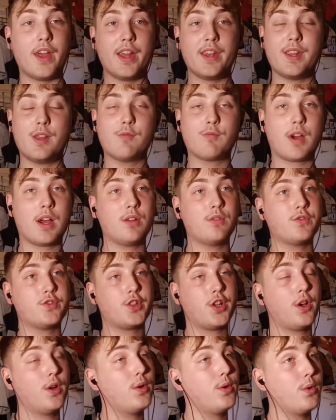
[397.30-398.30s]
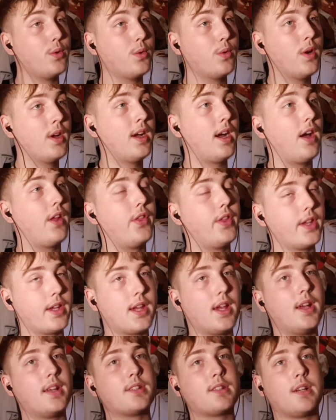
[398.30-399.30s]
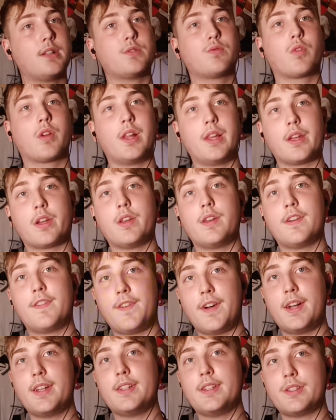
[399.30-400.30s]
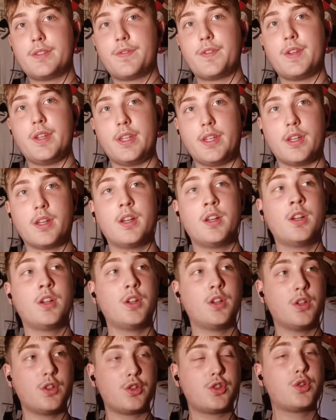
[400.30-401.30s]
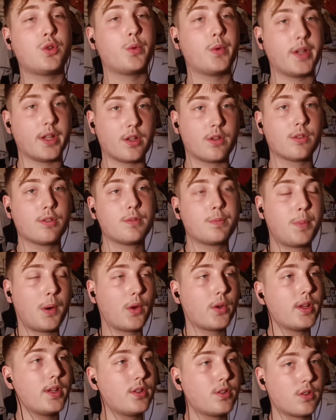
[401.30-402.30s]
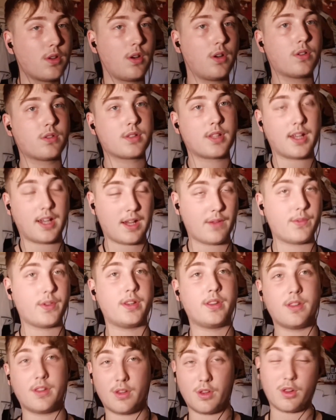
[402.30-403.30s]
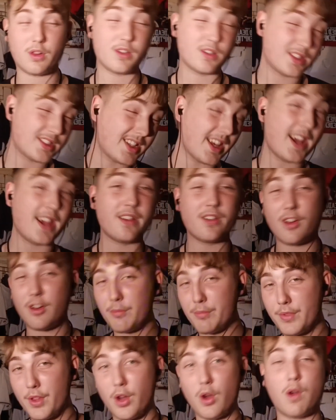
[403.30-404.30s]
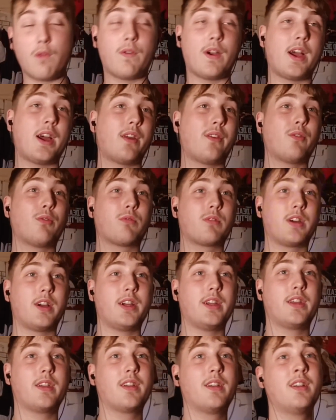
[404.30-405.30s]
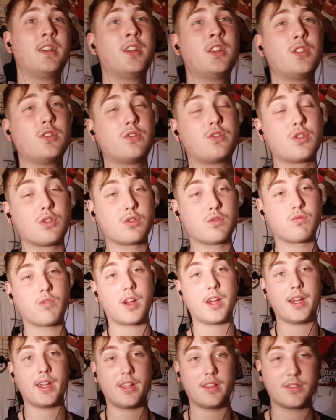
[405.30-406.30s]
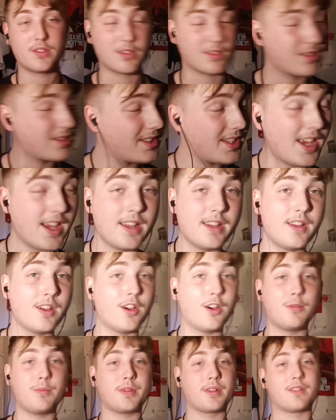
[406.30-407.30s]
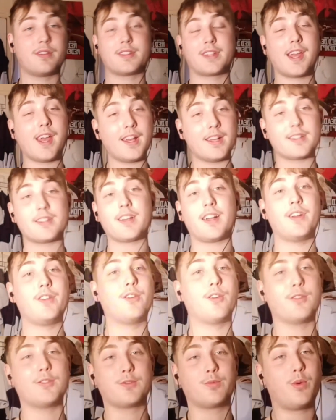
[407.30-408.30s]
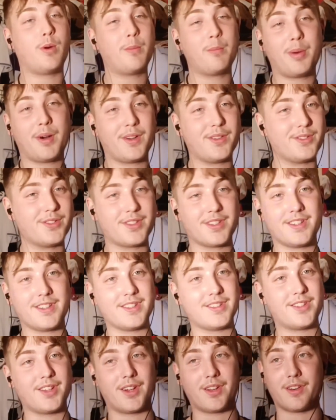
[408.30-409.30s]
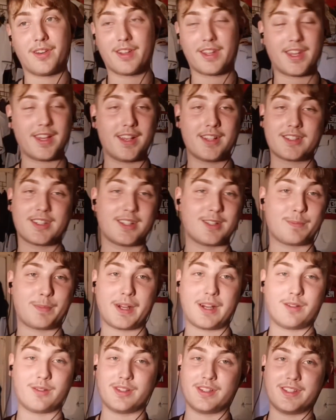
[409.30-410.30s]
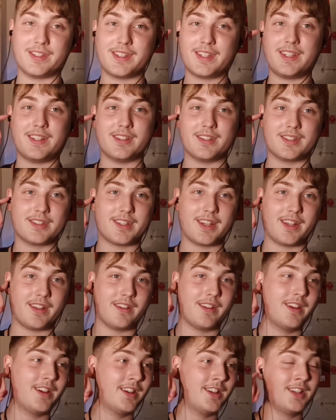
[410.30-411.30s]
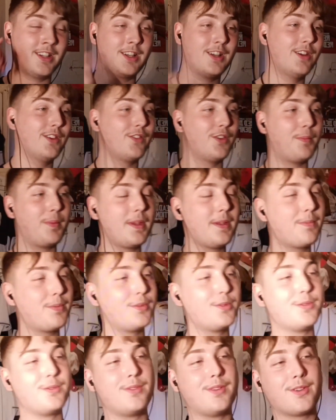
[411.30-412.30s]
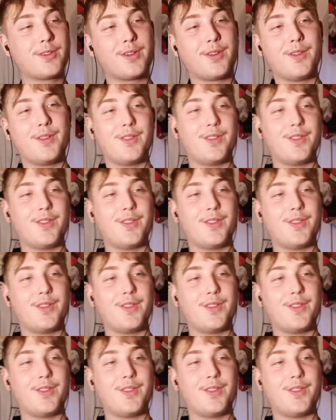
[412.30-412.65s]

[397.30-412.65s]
in round 2, I think KSI's really going to find his feet, shooting good body shots, setting up the overhand right, just setting it up, because KSI knows one punch and it's done. KSI's power is insane. For people who look at